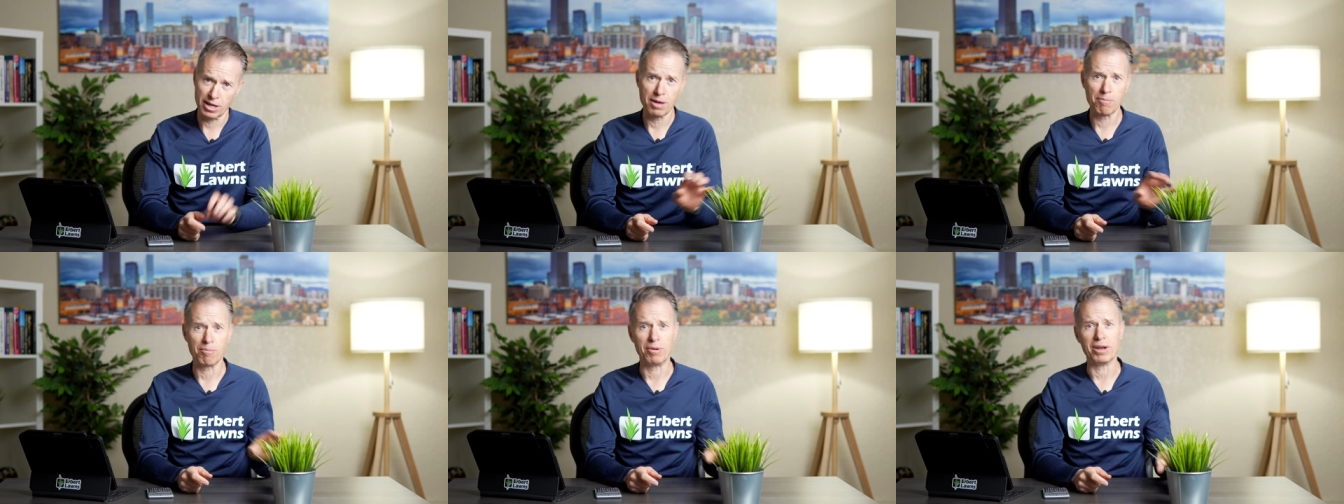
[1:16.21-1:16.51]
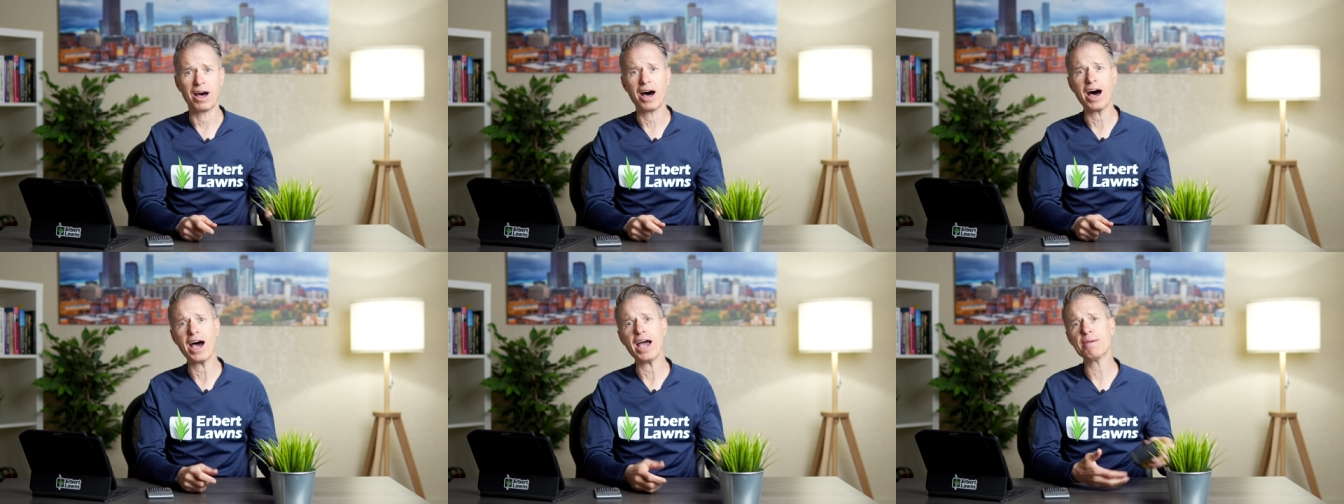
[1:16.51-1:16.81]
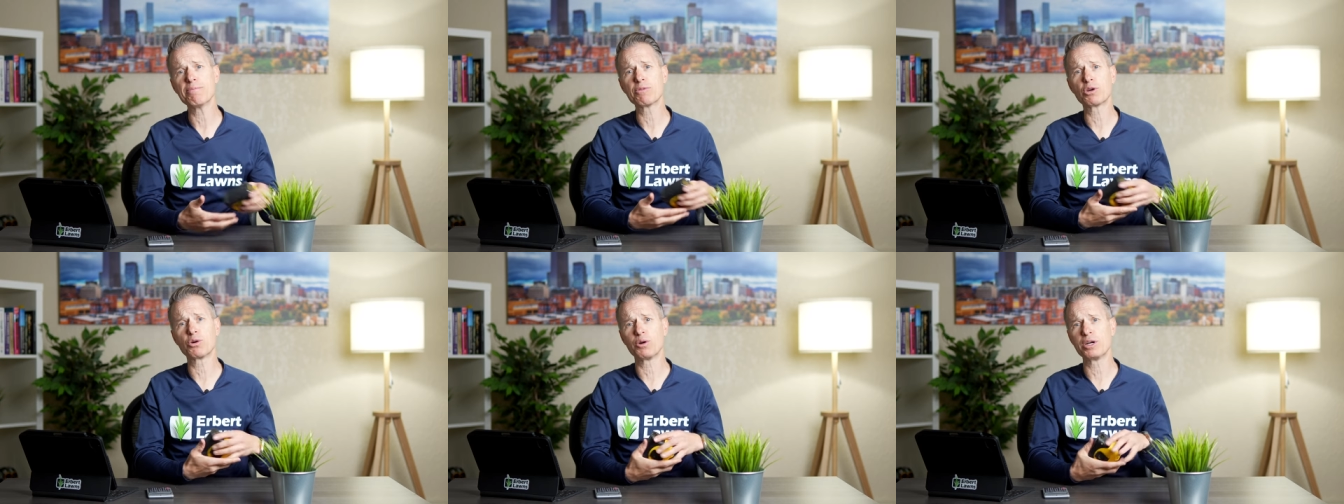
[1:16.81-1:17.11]
But
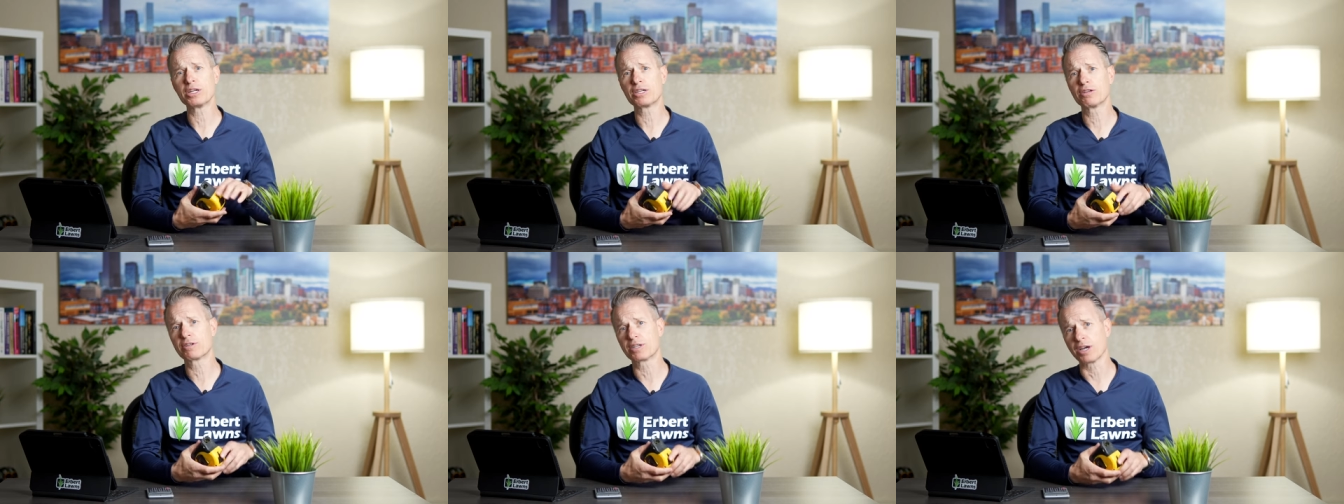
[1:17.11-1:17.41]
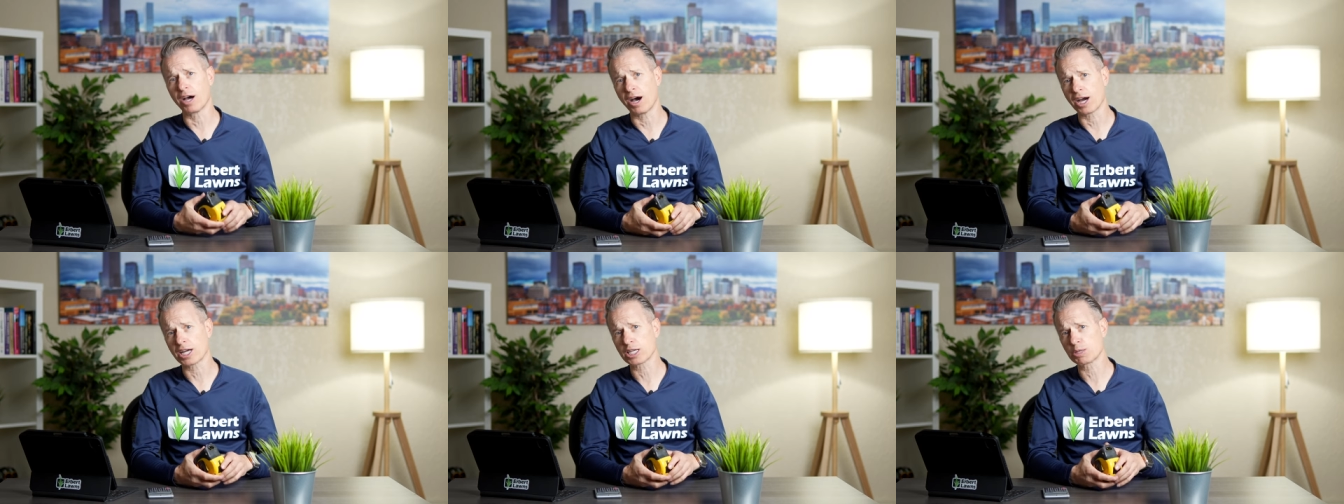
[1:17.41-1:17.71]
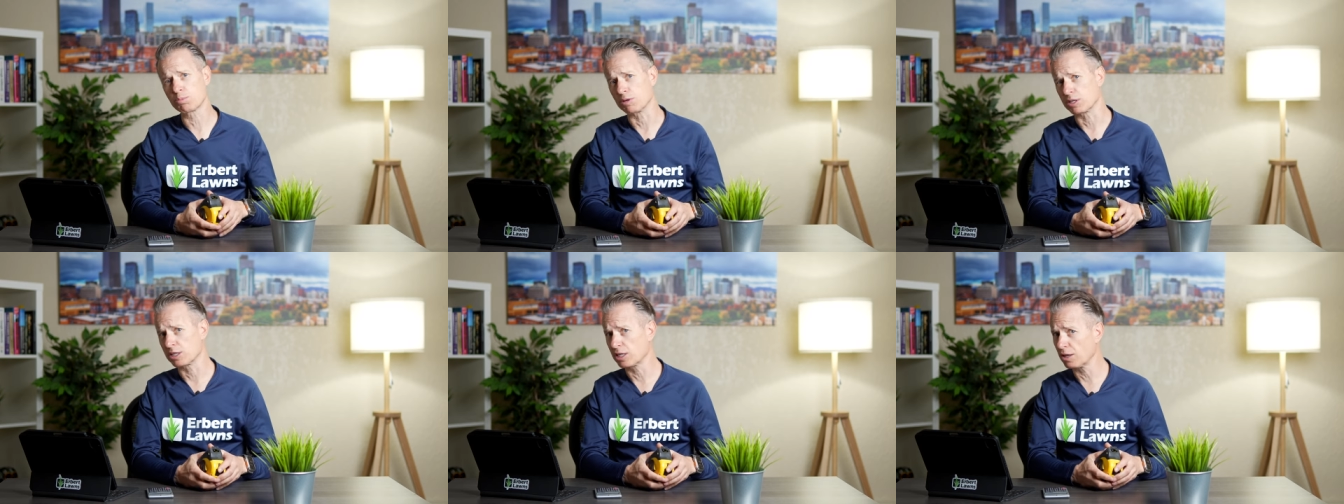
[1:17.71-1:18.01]
I'm going to talk
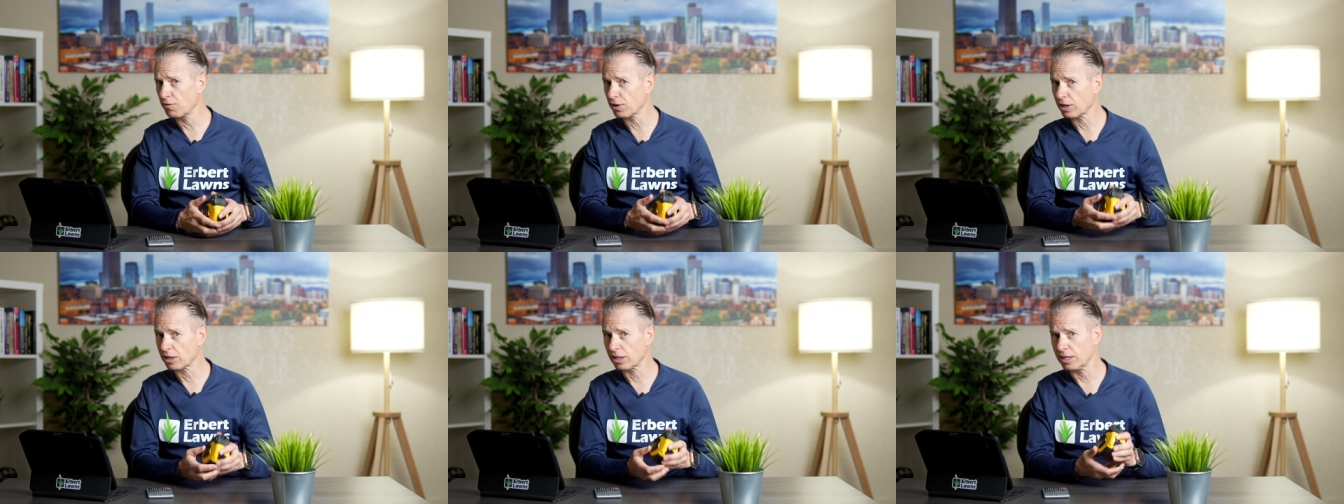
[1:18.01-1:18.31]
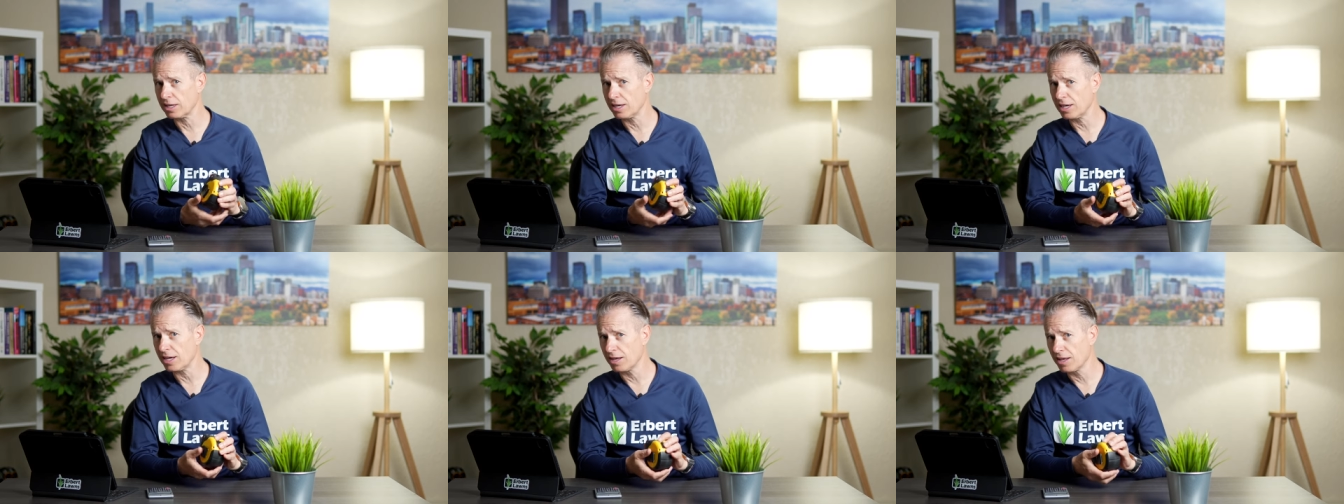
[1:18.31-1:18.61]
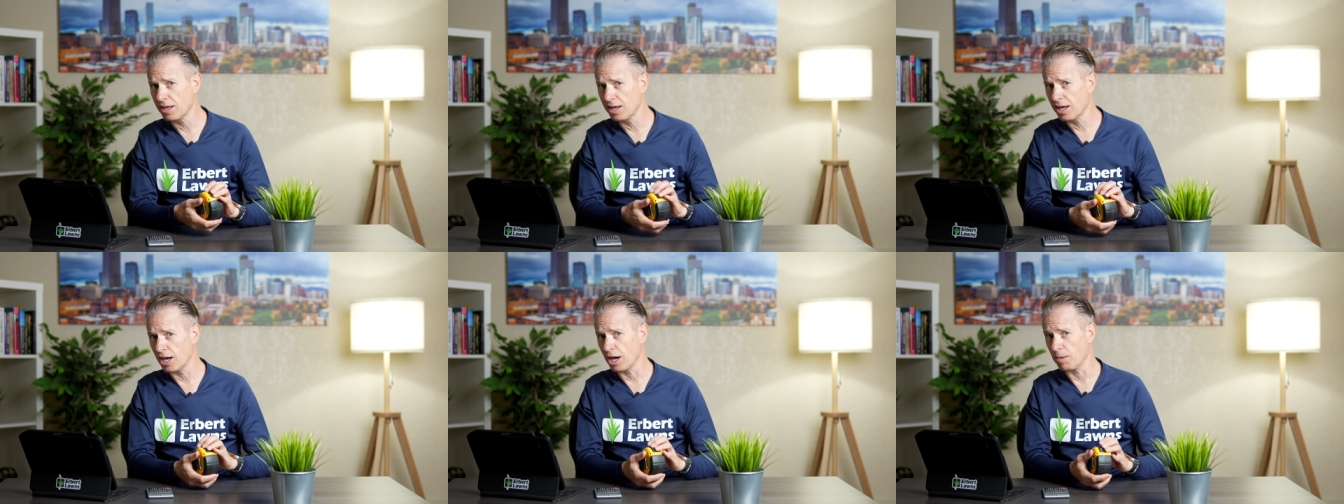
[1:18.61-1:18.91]
specifically
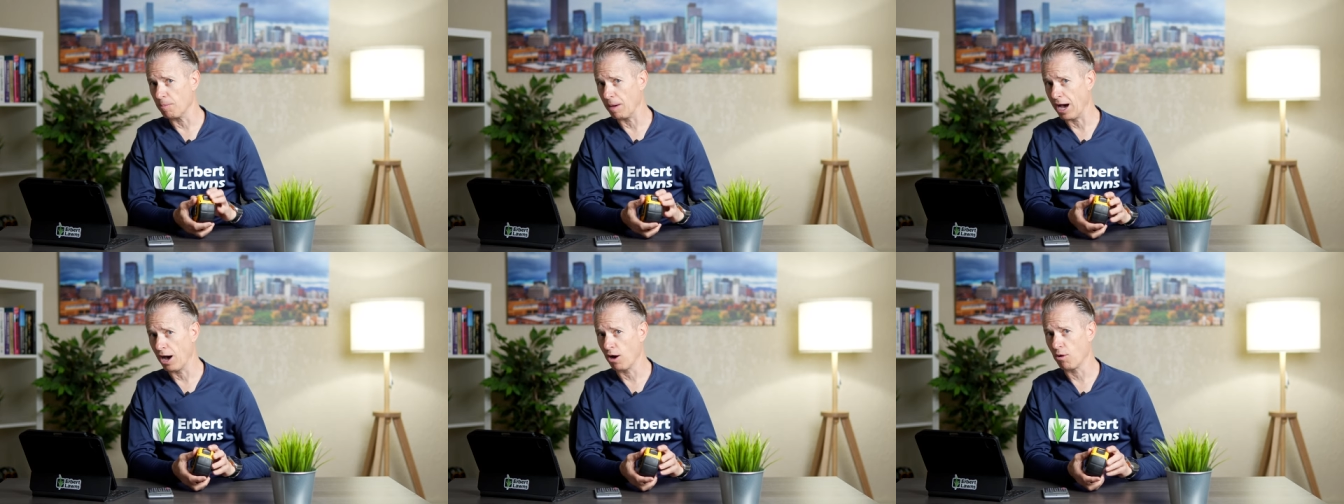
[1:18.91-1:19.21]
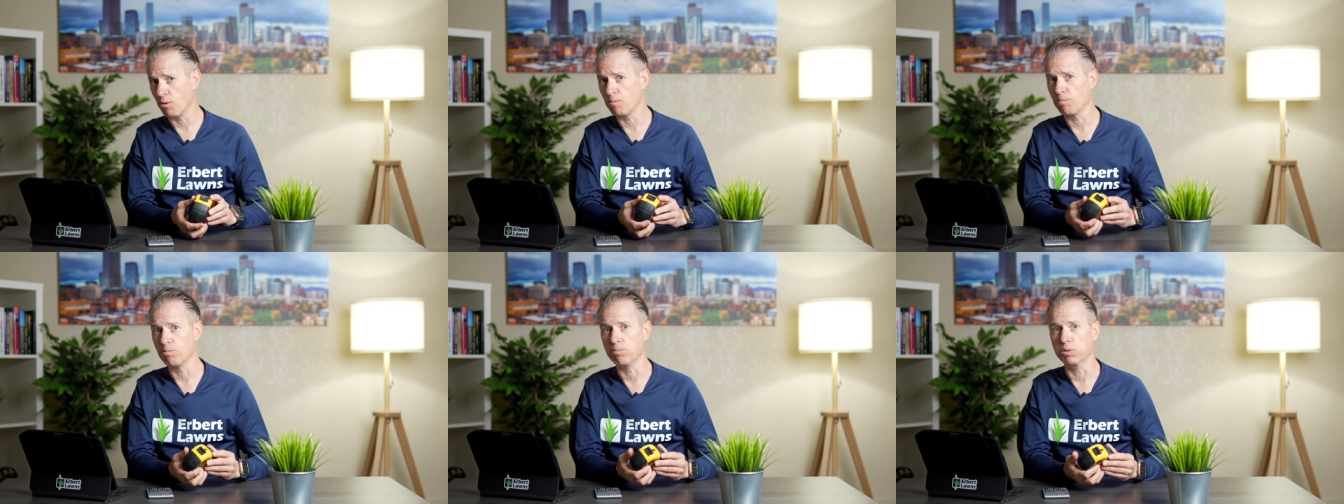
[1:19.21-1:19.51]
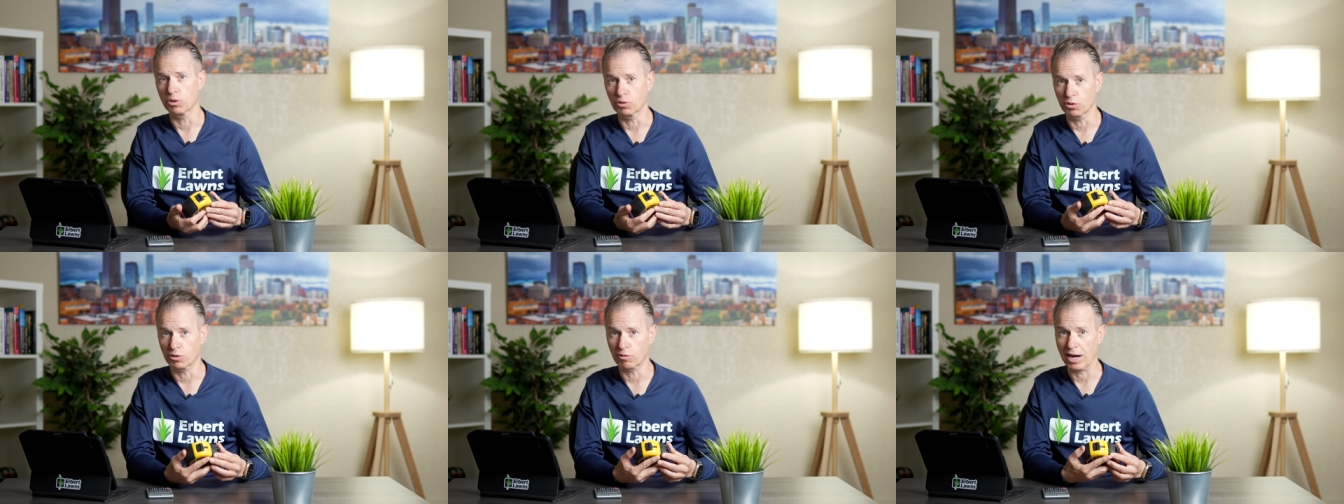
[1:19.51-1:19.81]
about
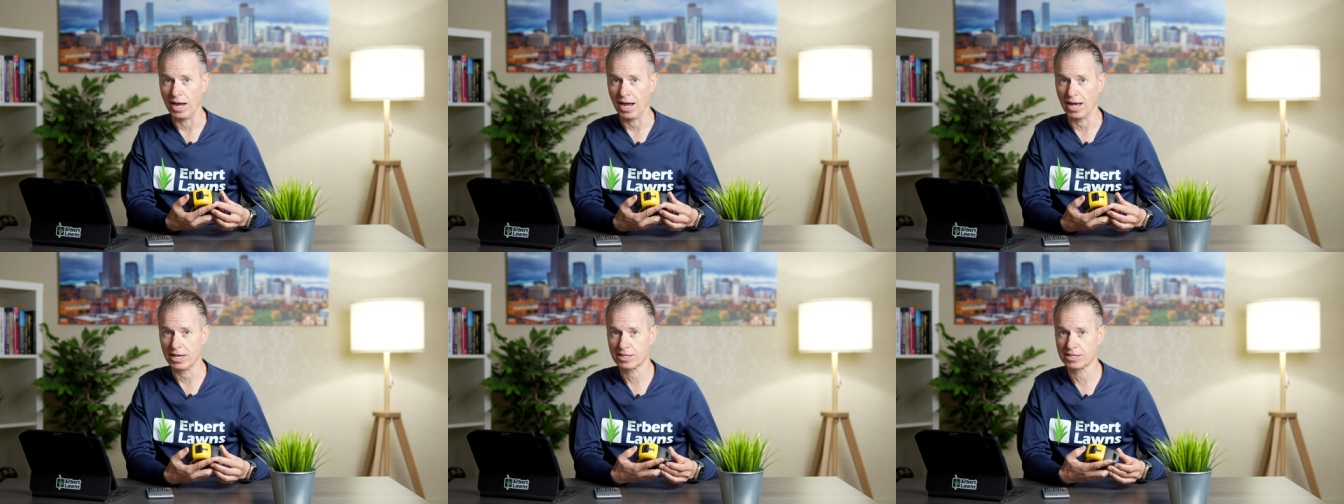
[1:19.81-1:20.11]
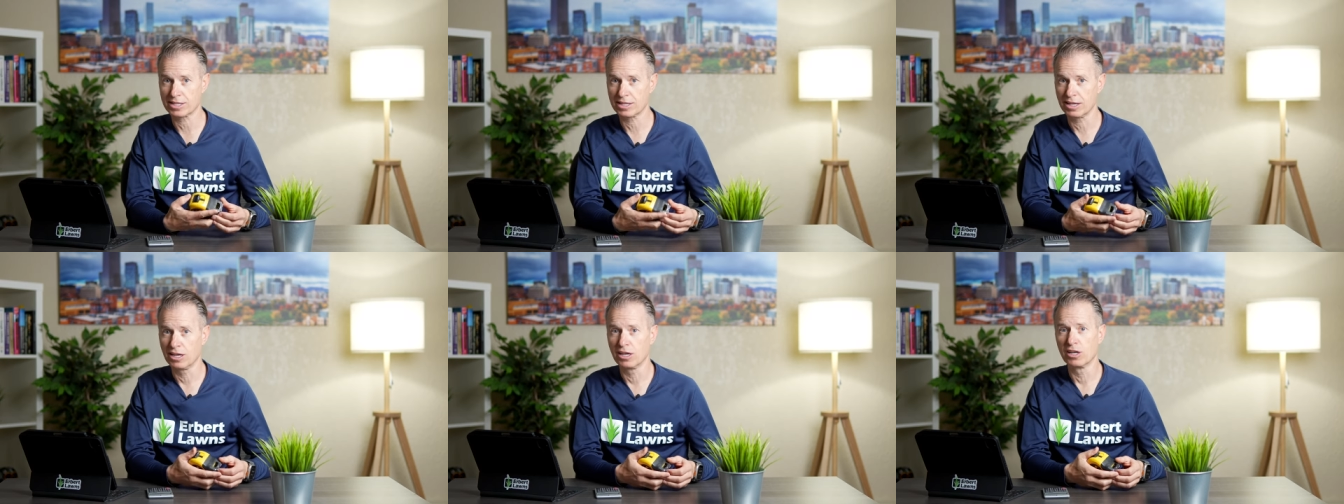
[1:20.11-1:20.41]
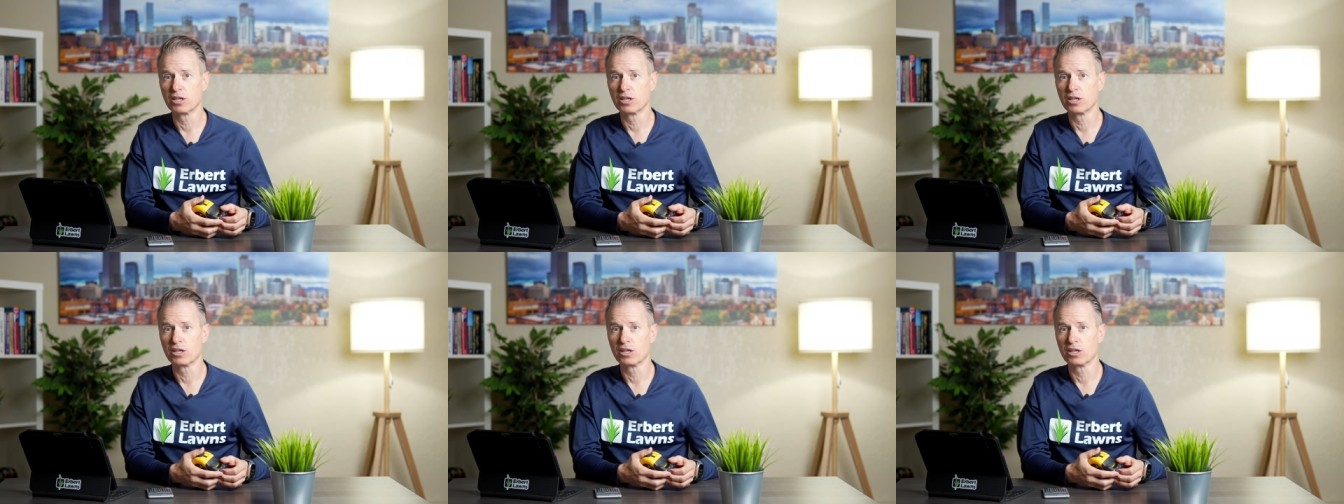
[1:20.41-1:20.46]
bluegrass.